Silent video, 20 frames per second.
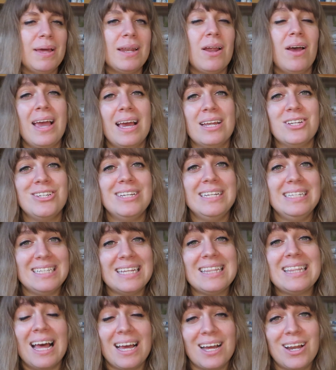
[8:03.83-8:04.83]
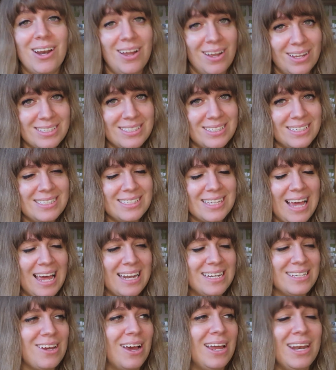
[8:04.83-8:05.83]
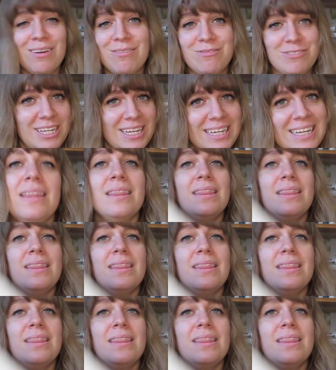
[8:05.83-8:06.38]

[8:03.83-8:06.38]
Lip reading: and I actually did that class and I loved it.